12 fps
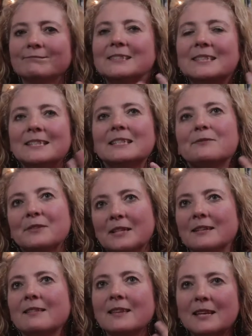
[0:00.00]
stuff that
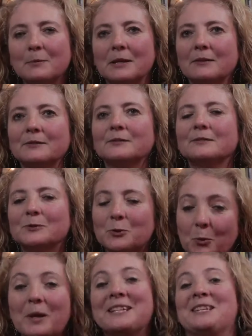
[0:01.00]
I think about
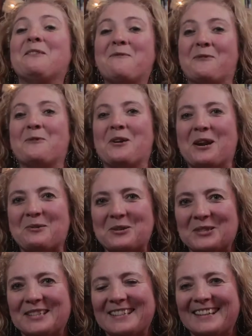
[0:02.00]
24
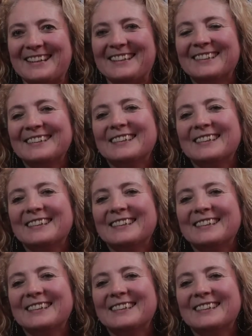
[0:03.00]
hours a day.